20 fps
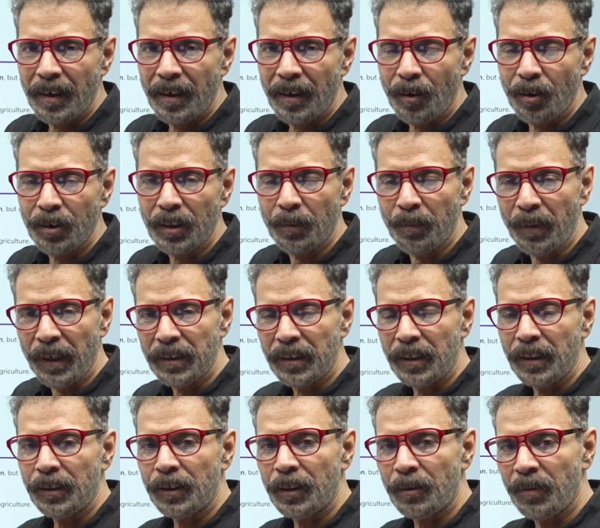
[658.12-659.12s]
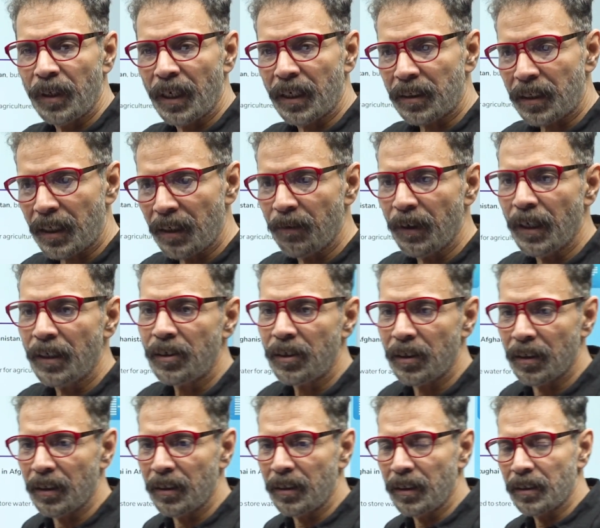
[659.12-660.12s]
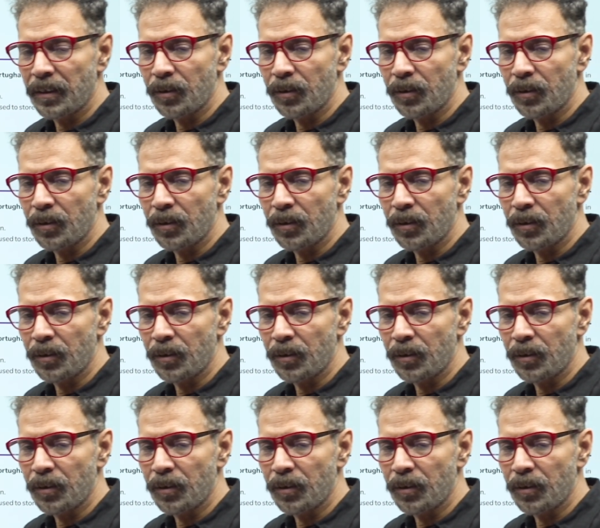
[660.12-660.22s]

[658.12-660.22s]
On the basis of the excavation, it is